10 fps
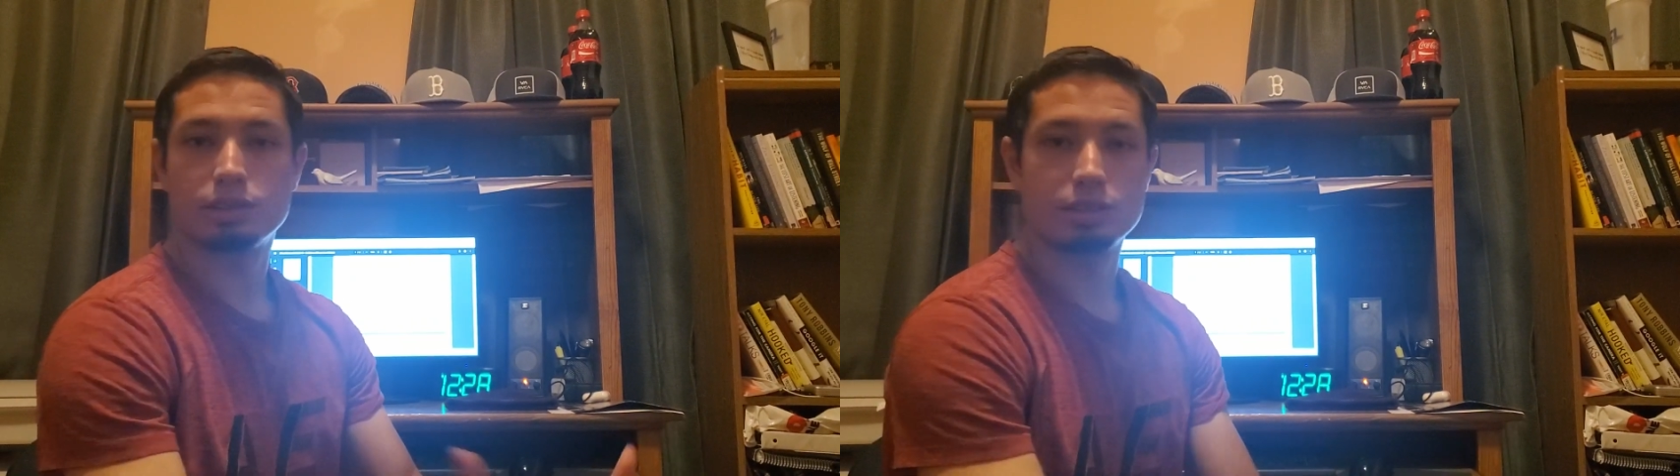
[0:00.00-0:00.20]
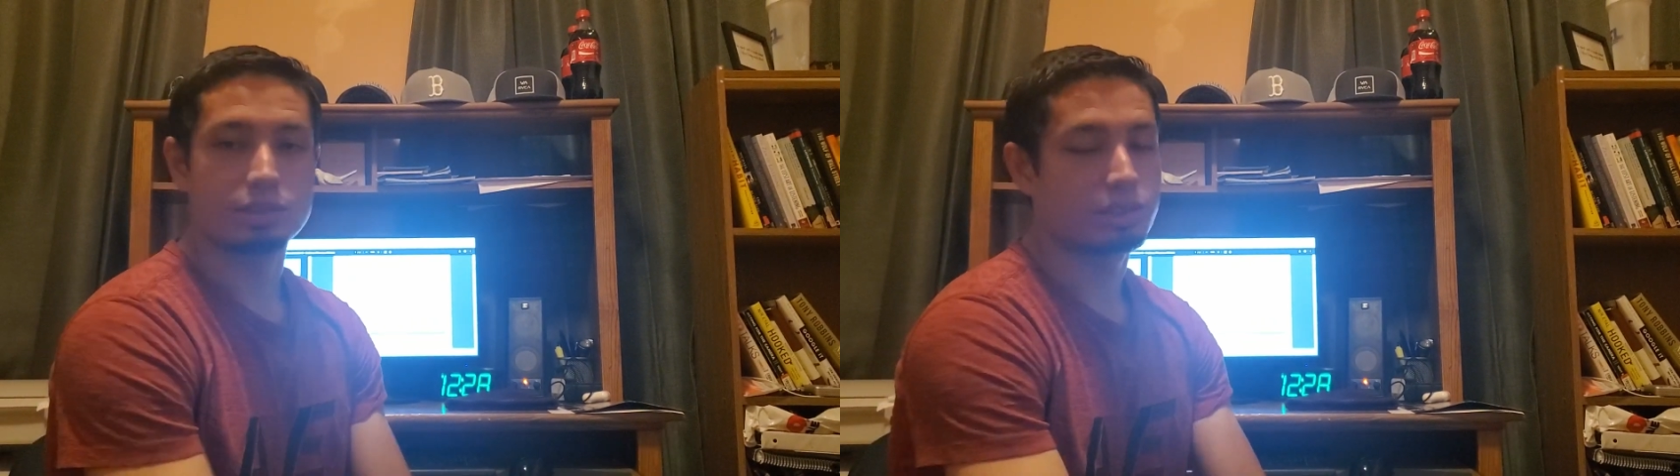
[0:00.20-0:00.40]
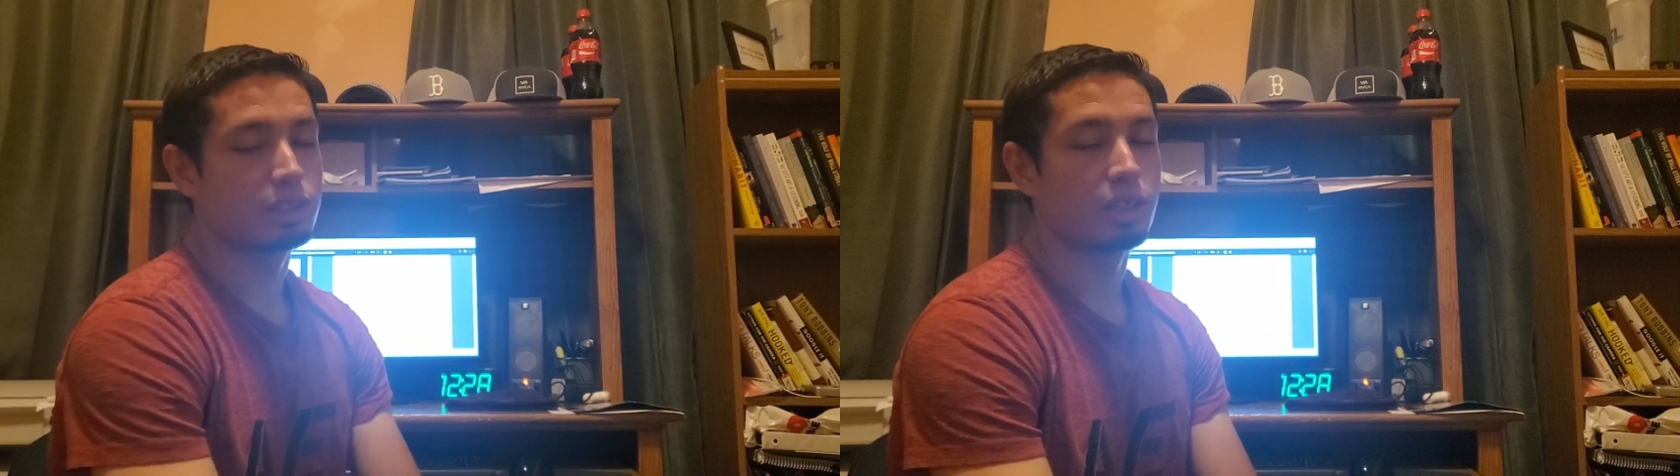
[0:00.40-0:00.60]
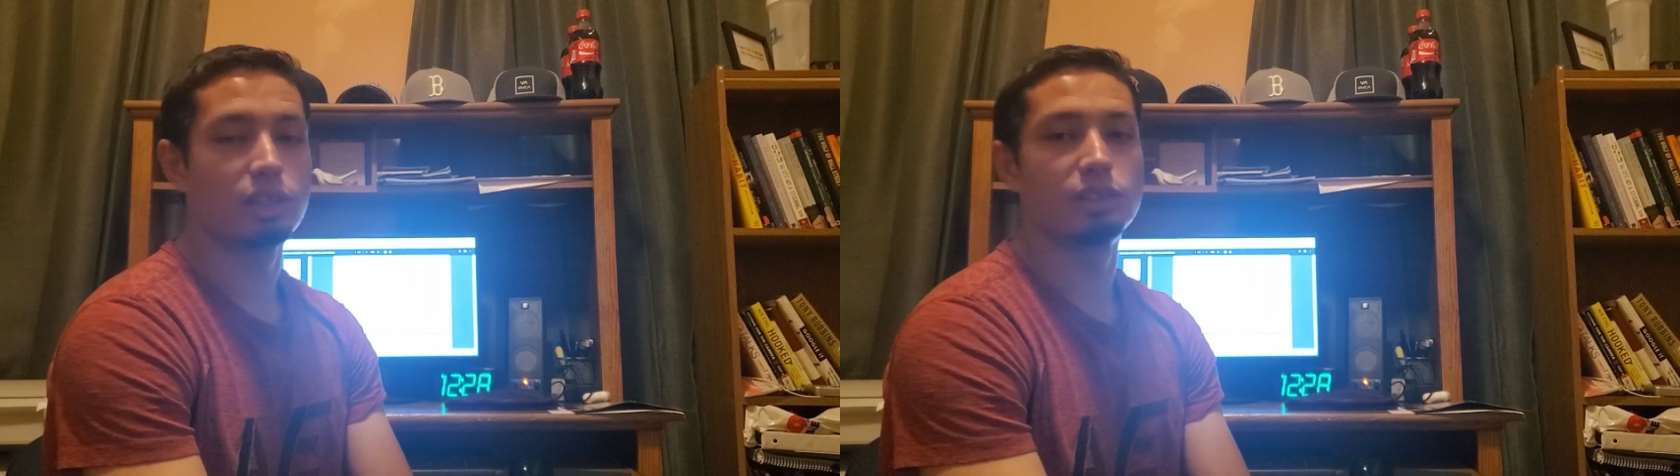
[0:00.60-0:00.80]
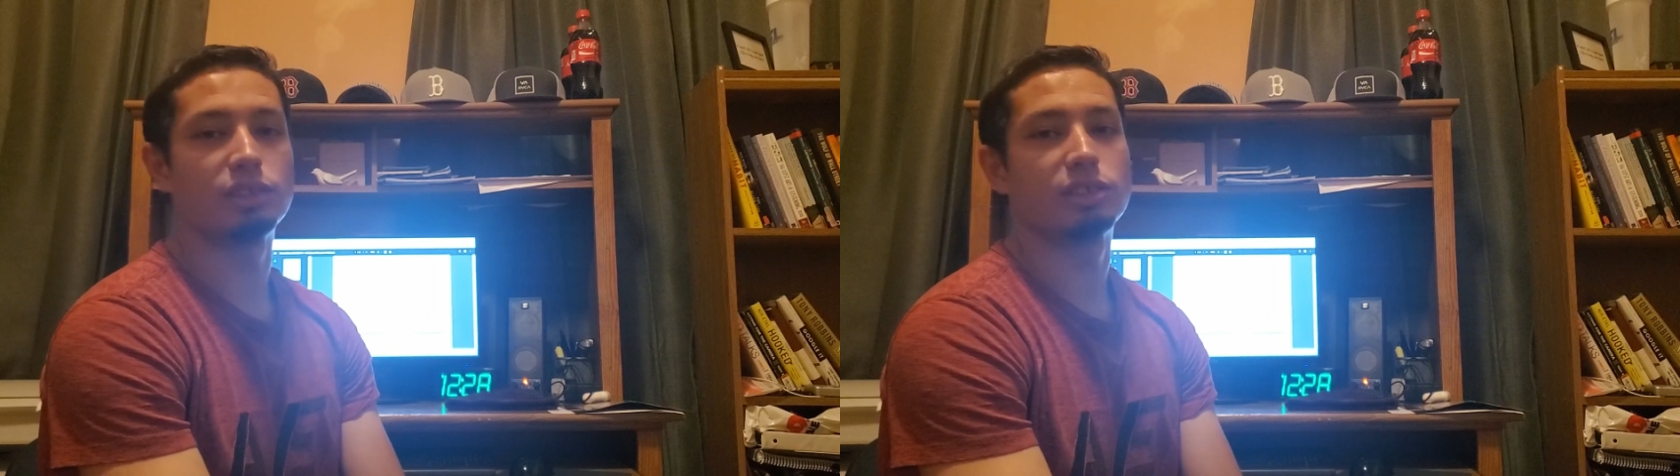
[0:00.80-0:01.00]
there's
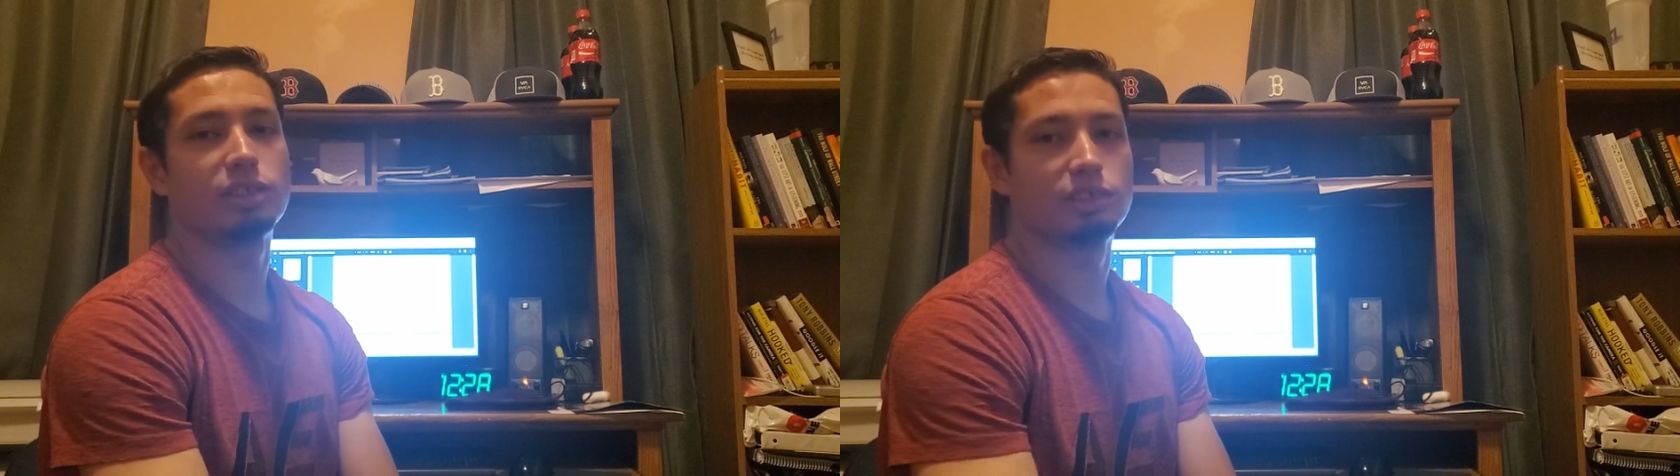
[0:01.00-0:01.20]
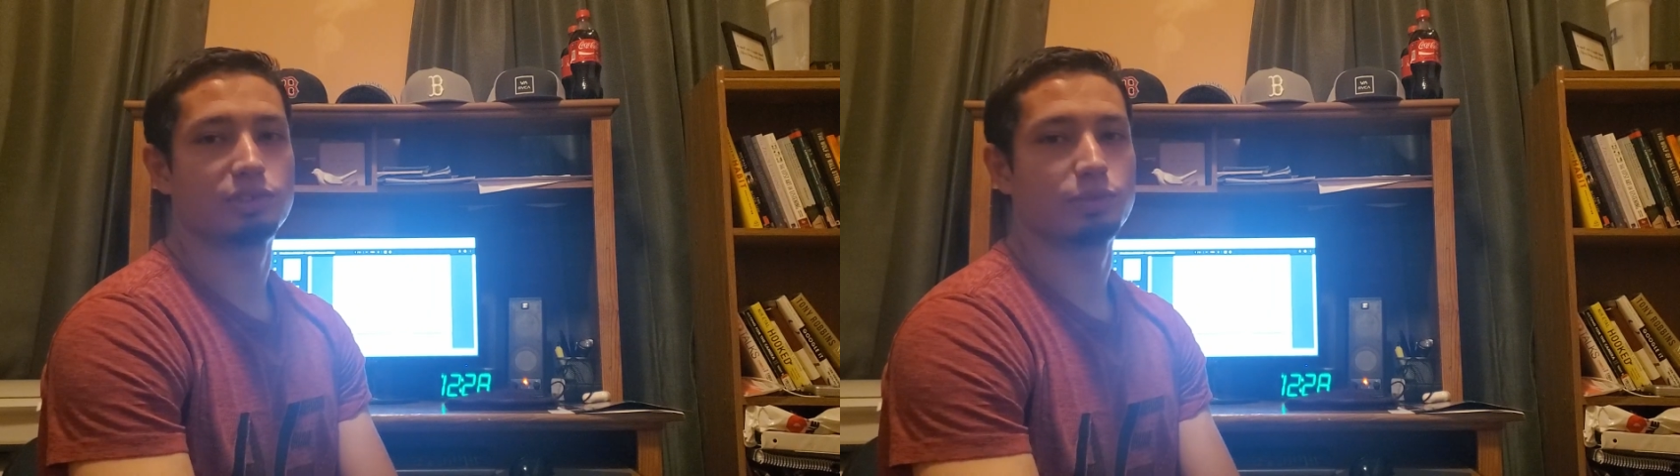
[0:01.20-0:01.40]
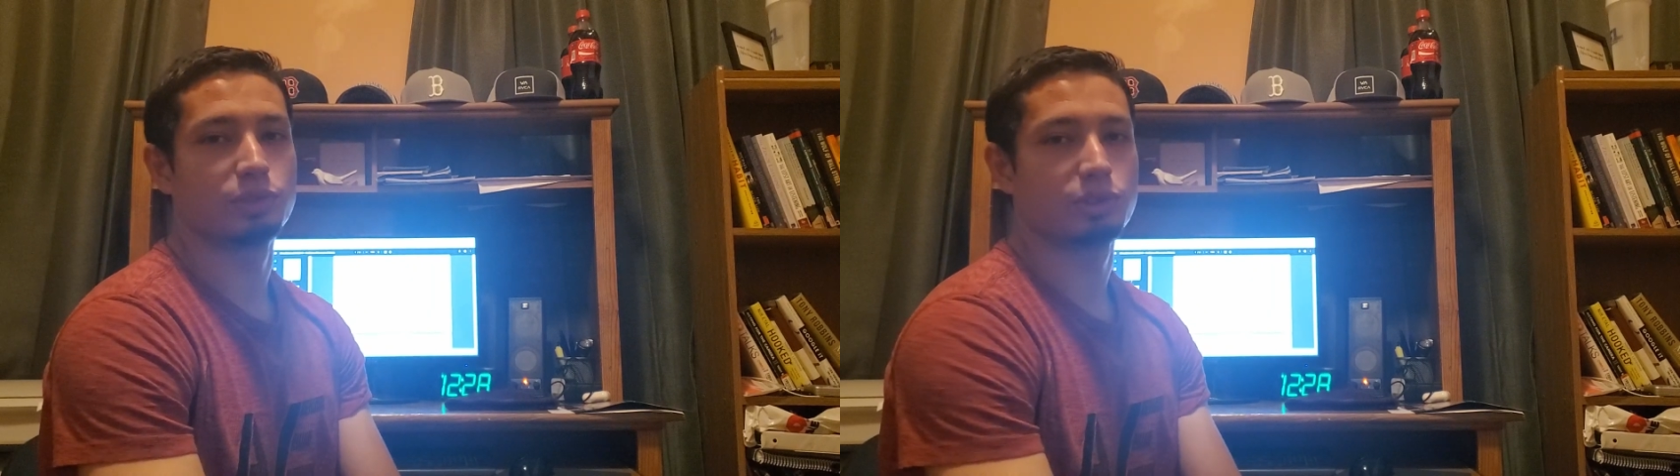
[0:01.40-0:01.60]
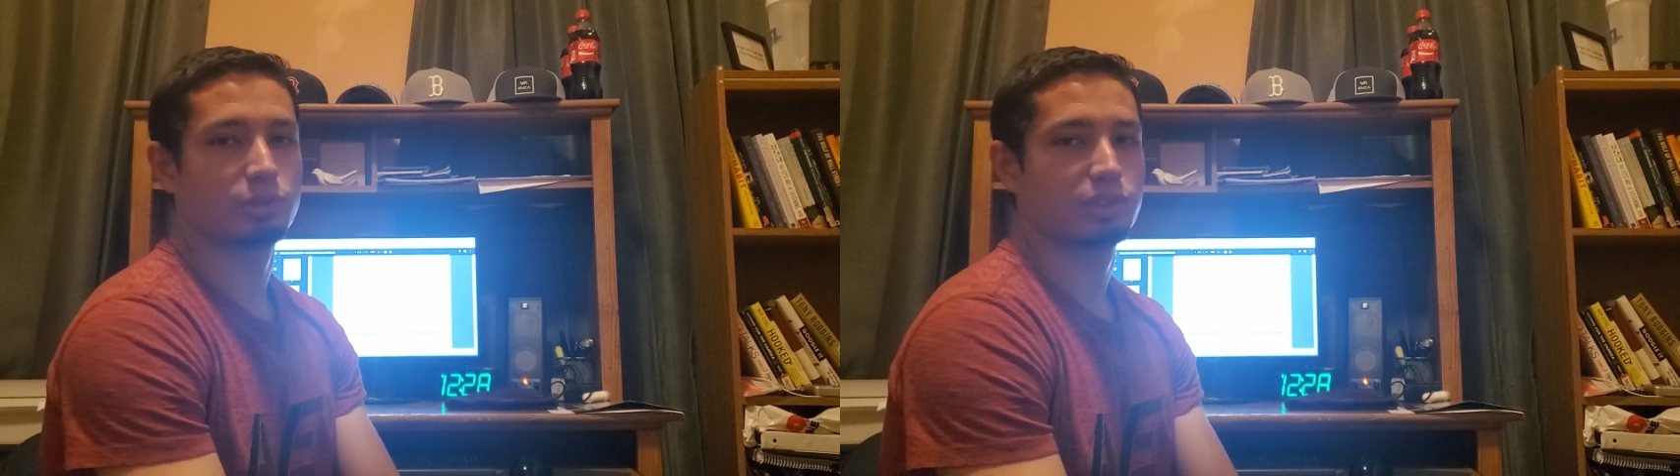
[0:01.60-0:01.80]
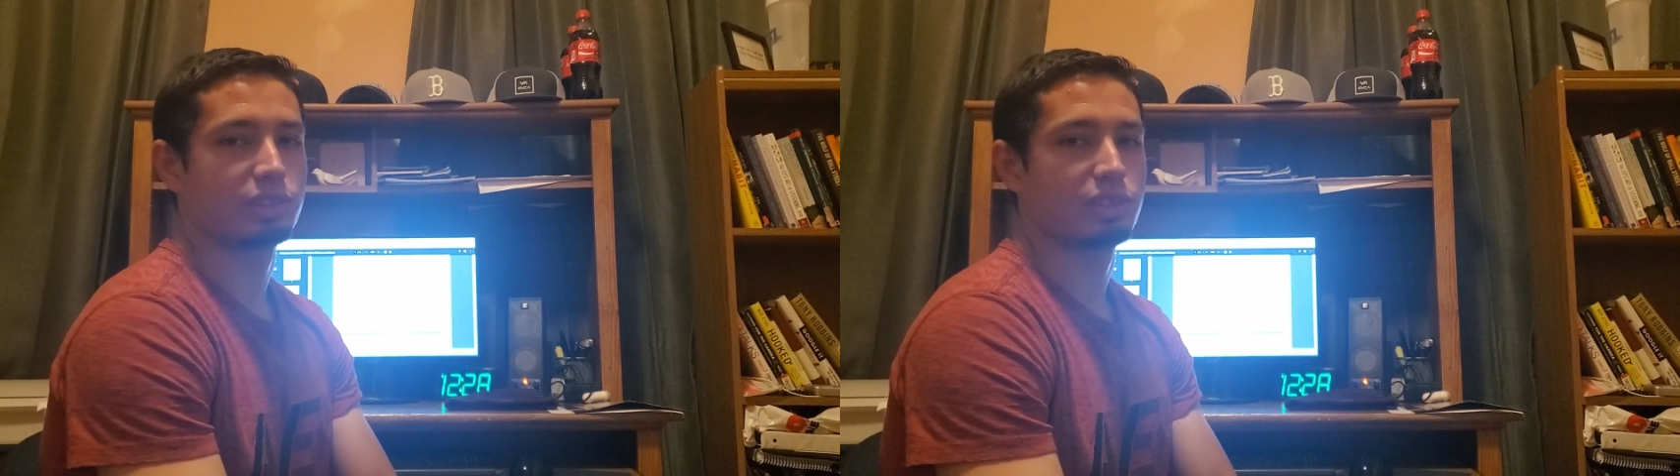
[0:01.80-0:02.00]
tons and tons of
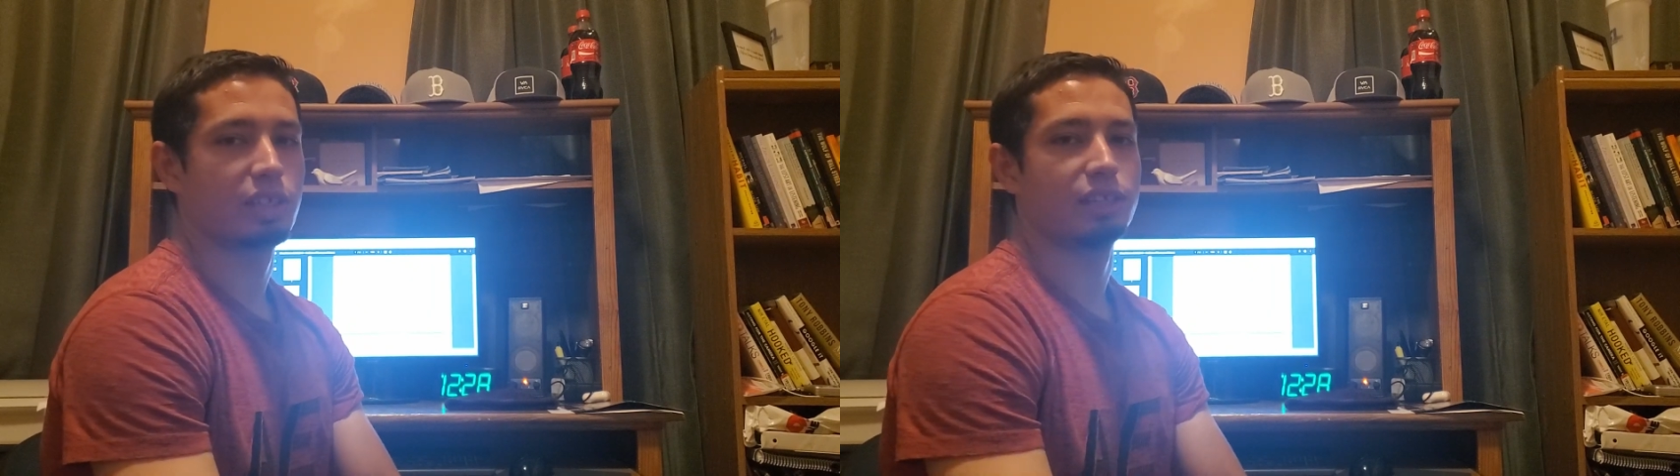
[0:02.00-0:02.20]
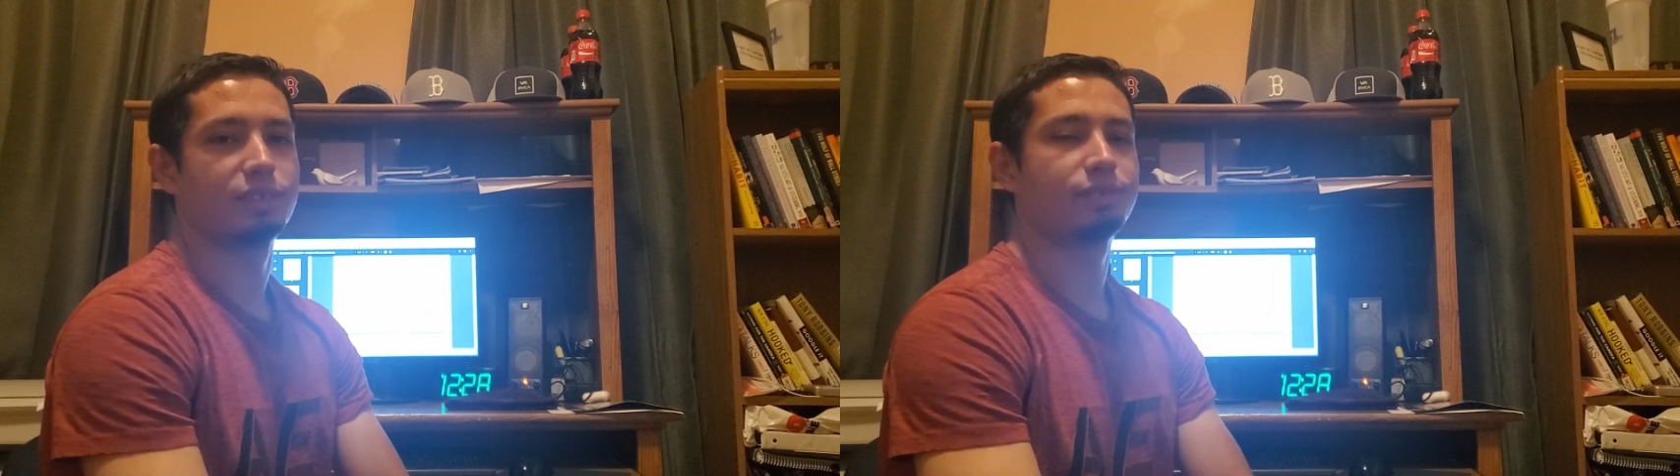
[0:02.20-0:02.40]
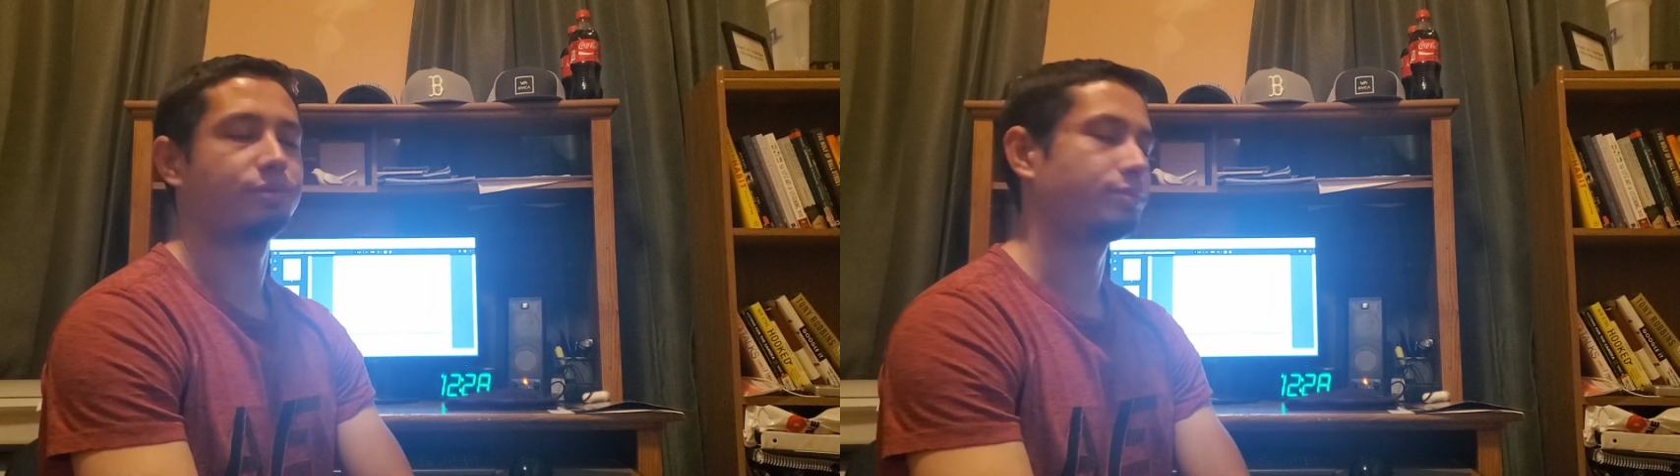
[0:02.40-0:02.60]
resources, guys,